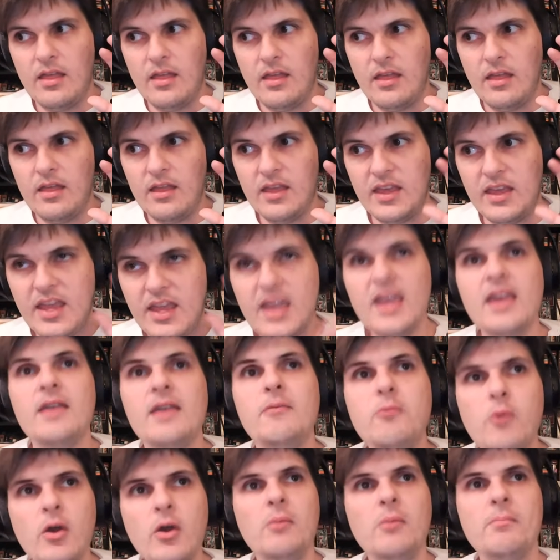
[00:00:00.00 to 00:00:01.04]
he
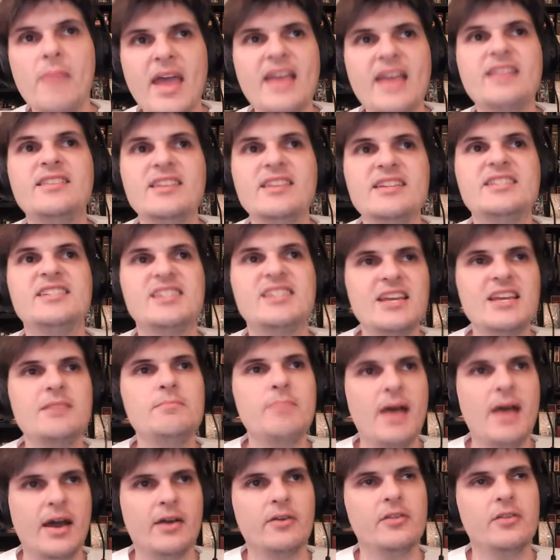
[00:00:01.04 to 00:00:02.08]
will make this team
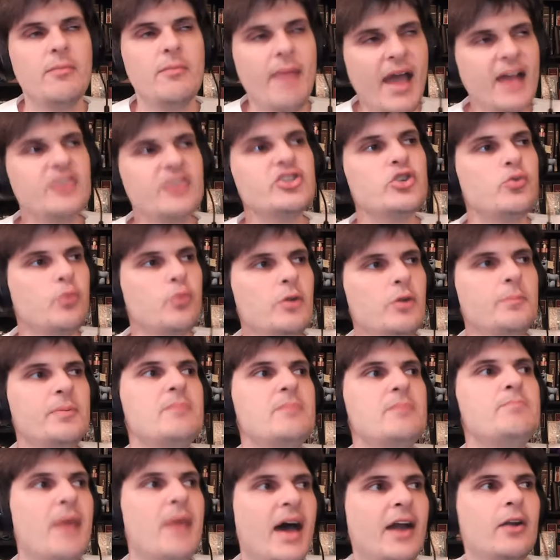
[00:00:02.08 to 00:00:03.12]
better. The Magic will be
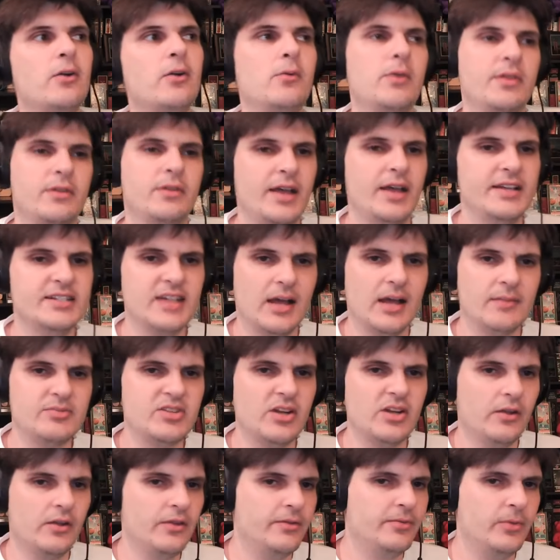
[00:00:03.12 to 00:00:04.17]
better with Klay
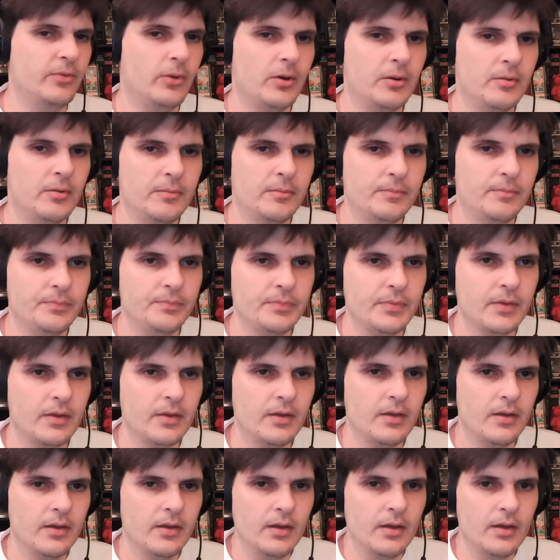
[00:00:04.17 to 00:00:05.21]
Thompson on the floor.
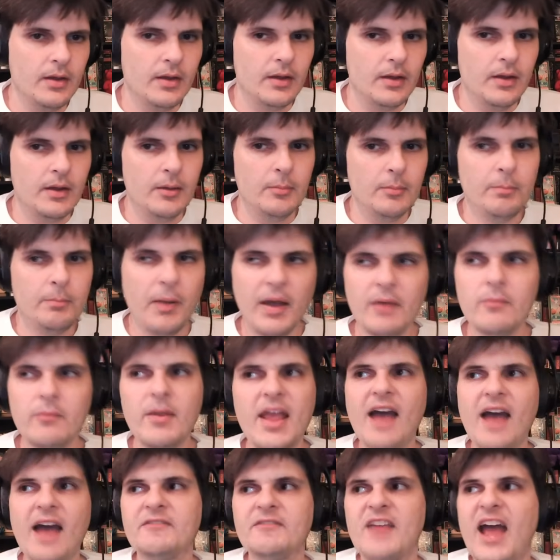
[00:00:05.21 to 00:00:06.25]
But we
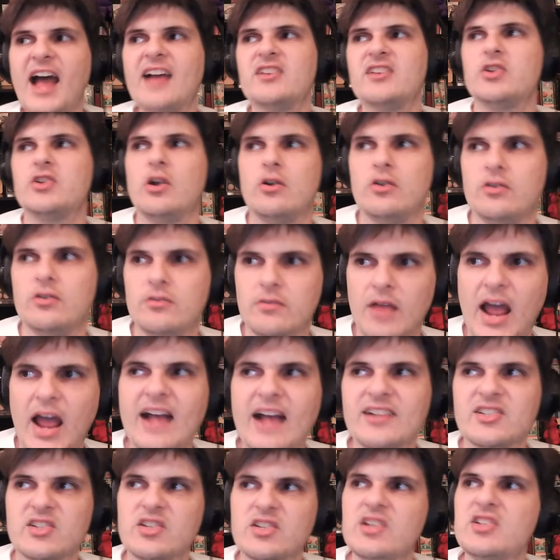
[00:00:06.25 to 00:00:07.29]
have to ask our
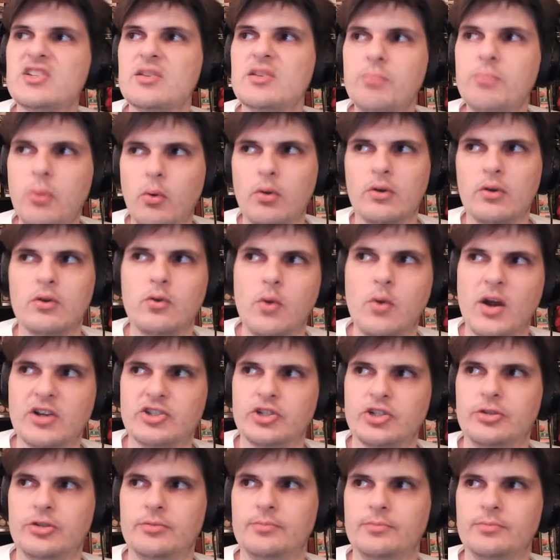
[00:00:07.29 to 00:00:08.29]
ask this important question.